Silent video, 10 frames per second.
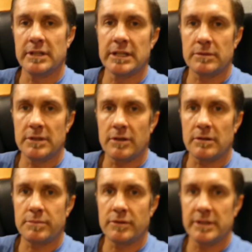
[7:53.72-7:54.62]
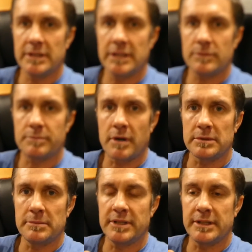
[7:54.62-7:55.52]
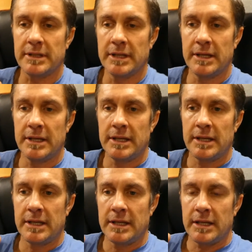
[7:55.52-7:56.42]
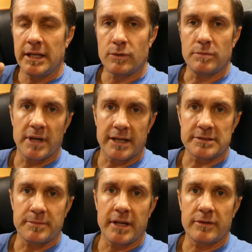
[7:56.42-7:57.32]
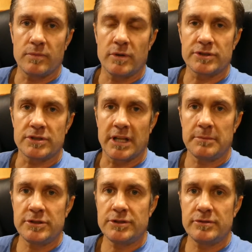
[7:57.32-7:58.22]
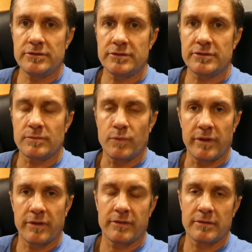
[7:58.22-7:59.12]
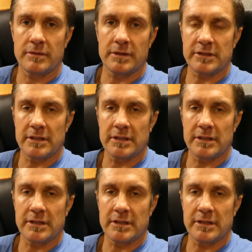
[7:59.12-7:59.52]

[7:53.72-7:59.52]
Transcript: the liquid that I'll put in there would probably be equal parts mouthwash and lemon juice with a